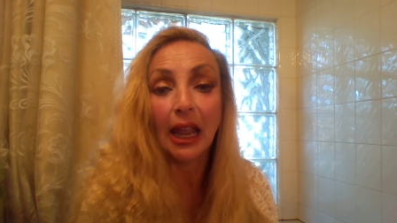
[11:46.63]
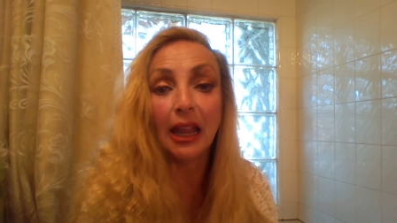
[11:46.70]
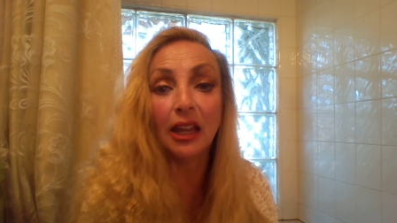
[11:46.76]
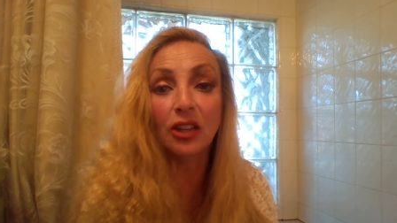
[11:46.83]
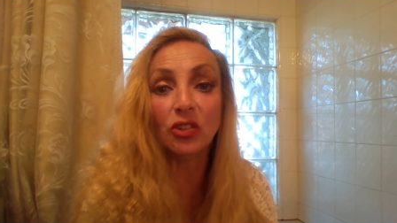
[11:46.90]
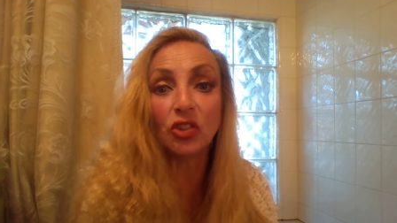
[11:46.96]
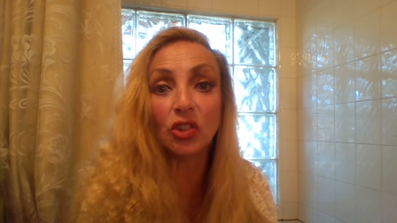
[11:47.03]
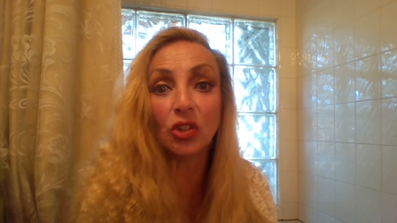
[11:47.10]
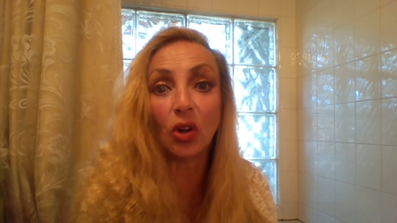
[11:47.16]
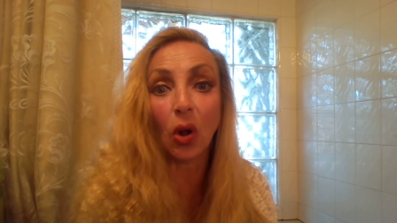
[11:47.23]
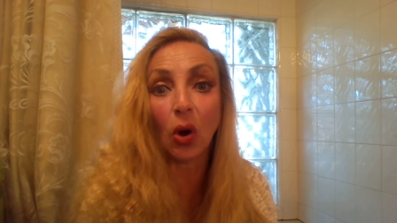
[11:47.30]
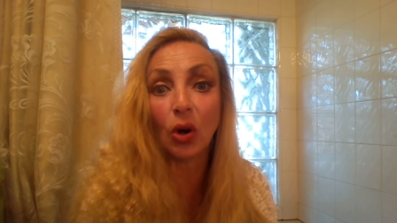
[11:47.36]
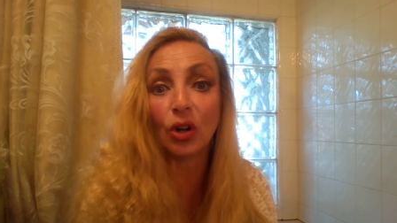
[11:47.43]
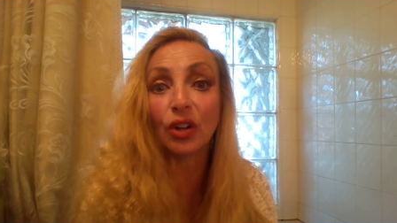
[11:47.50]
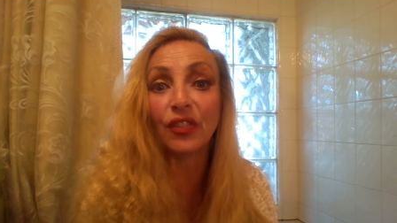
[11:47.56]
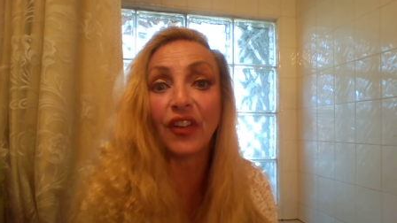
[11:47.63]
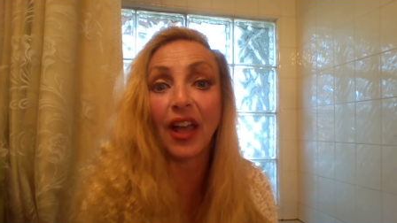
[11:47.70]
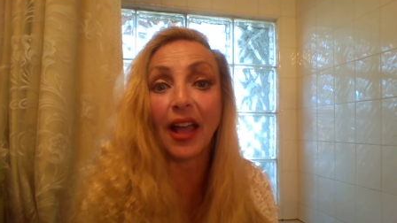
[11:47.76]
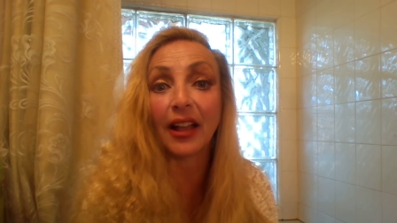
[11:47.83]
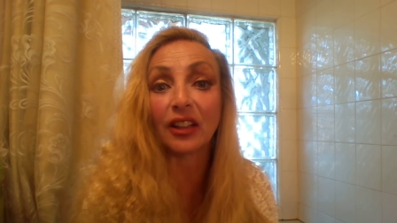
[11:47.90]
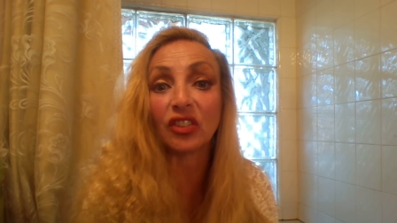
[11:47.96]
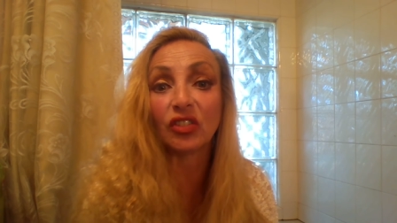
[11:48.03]
ancient
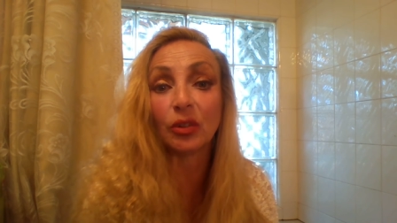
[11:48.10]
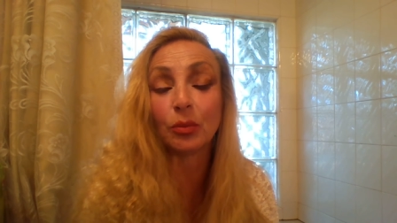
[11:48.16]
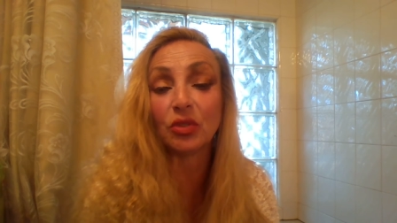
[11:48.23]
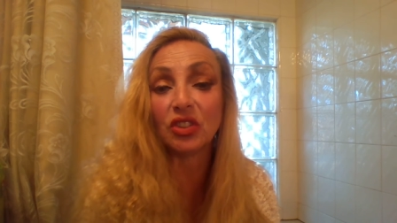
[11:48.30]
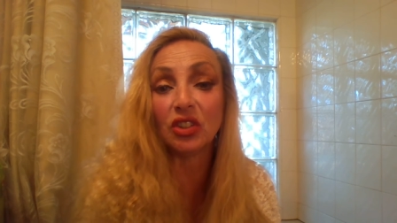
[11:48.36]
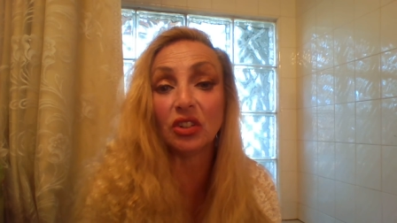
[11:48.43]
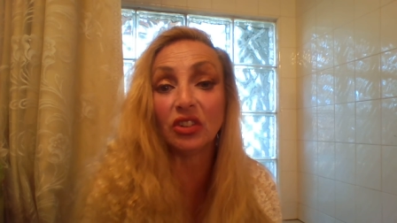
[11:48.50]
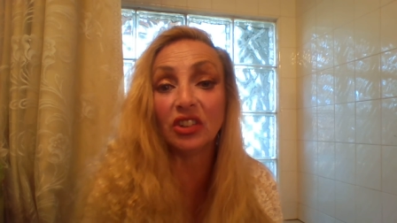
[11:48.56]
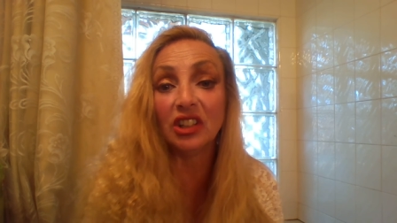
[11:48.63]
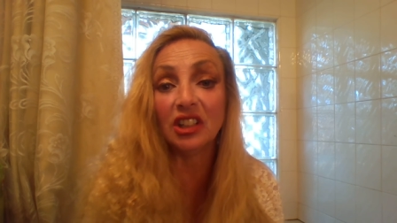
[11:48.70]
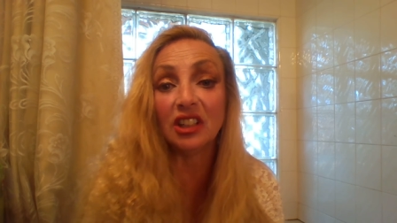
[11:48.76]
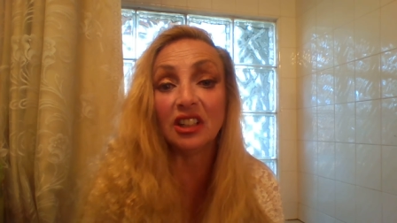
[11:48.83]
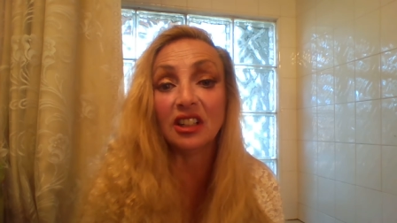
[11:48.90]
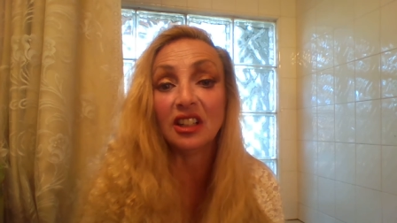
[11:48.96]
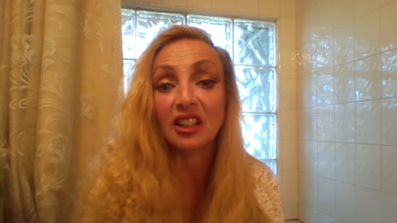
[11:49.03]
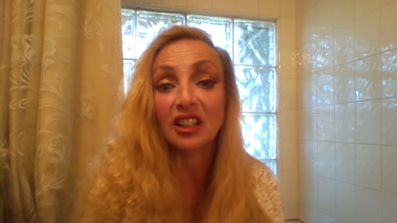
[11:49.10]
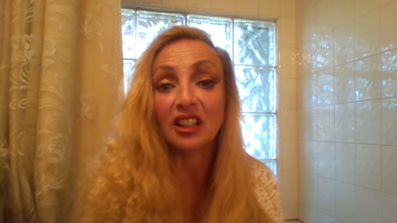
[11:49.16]
artifacts from Syrian